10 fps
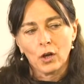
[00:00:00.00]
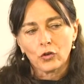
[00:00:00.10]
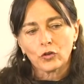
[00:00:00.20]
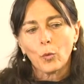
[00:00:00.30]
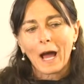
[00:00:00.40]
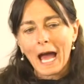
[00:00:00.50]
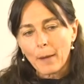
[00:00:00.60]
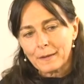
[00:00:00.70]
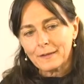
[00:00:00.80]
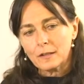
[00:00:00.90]
So what
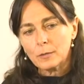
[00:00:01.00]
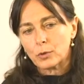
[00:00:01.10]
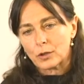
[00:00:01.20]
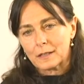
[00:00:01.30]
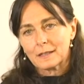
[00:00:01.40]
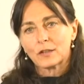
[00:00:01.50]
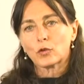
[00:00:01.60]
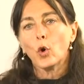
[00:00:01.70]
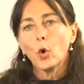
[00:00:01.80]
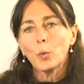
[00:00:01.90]
happens in the body? There's
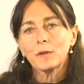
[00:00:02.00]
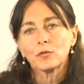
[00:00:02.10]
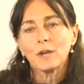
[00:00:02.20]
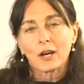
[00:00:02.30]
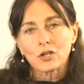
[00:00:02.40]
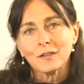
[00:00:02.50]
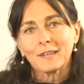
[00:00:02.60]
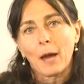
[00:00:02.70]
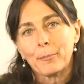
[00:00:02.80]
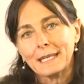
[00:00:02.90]
always reactions
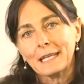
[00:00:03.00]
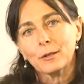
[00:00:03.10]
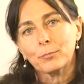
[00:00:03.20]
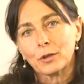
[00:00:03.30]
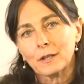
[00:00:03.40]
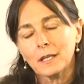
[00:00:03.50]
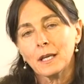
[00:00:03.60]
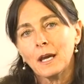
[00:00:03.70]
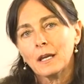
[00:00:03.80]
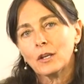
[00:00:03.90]
happening in the body.
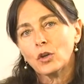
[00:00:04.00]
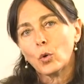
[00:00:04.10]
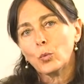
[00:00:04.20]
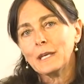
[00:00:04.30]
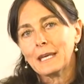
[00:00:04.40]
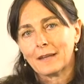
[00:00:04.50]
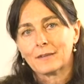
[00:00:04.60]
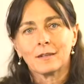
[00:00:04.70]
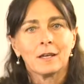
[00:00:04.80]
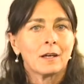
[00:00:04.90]
We
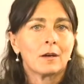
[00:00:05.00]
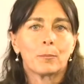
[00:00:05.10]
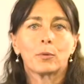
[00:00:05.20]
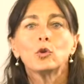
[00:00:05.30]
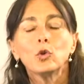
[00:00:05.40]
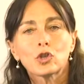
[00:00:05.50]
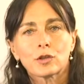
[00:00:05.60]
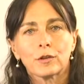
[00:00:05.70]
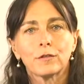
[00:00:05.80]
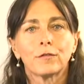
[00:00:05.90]
get
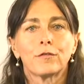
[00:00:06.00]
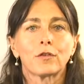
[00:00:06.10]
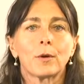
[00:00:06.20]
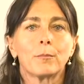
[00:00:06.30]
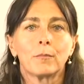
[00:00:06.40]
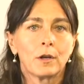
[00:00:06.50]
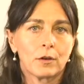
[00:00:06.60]
pollution from